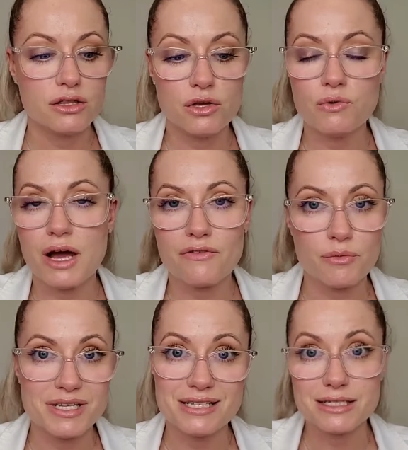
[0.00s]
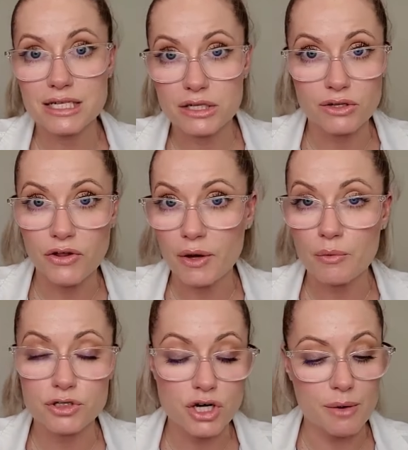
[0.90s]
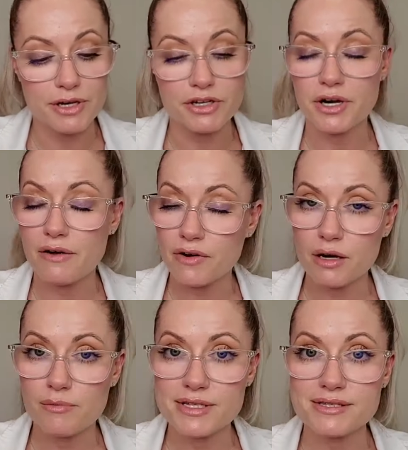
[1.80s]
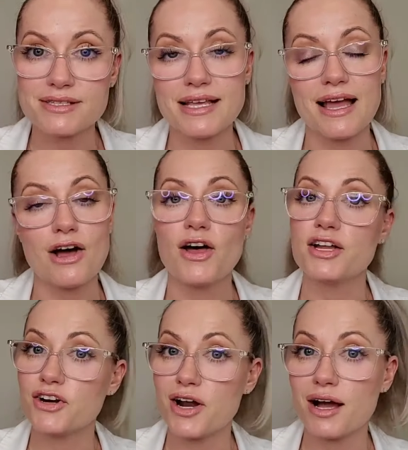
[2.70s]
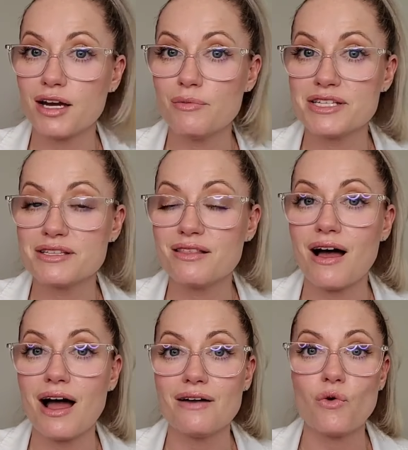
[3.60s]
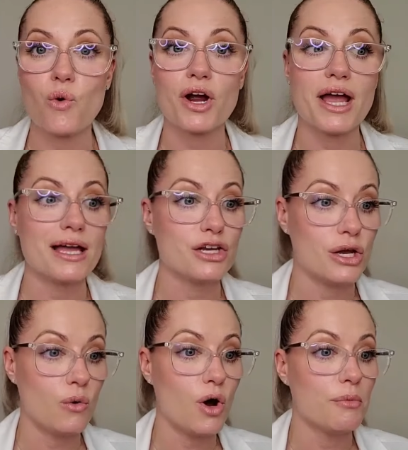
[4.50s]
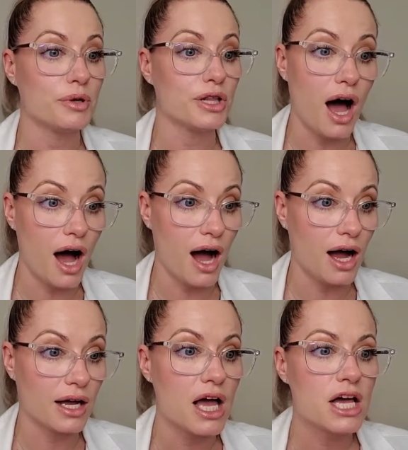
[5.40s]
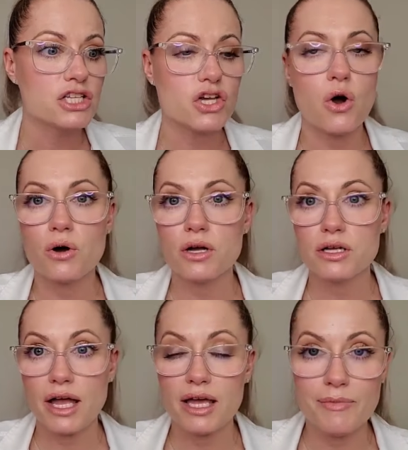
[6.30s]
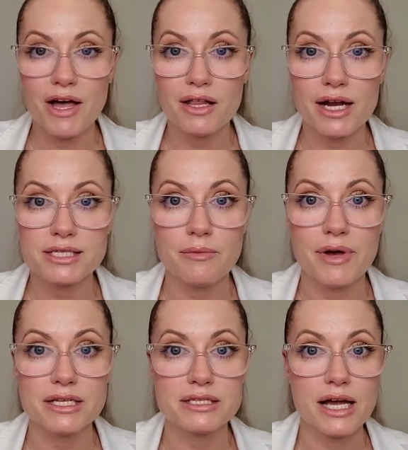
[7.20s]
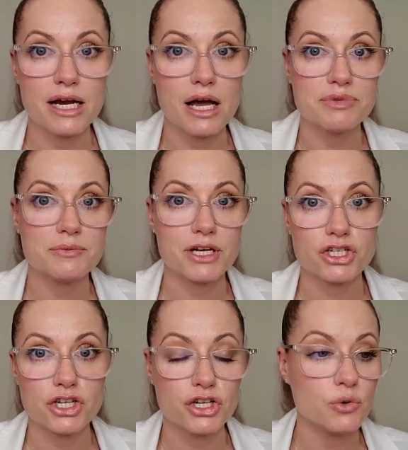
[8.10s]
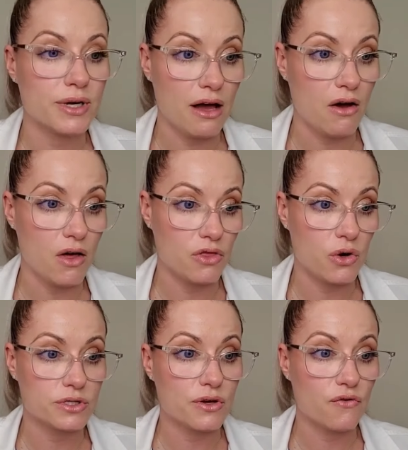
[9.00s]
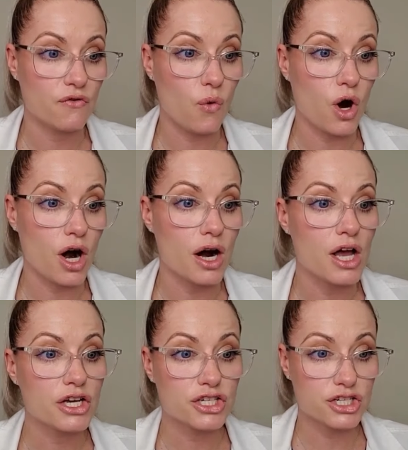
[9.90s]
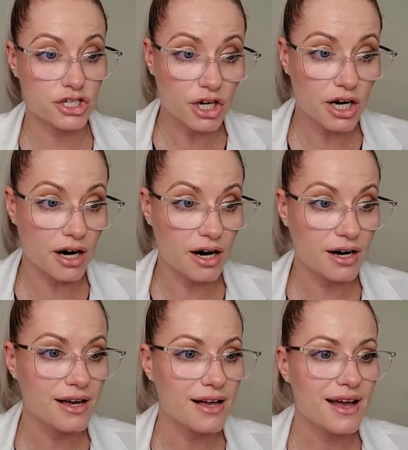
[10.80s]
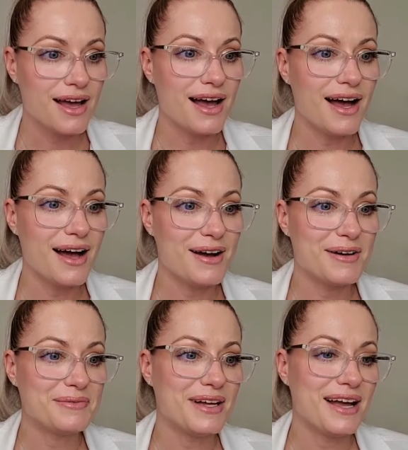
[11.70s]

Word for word: you never miss a deal that we're dropping. You're never going to miss a sale and you're not going to miss a live or a new blog. So, email and SMS signups, make sure you get on those for sure. Um,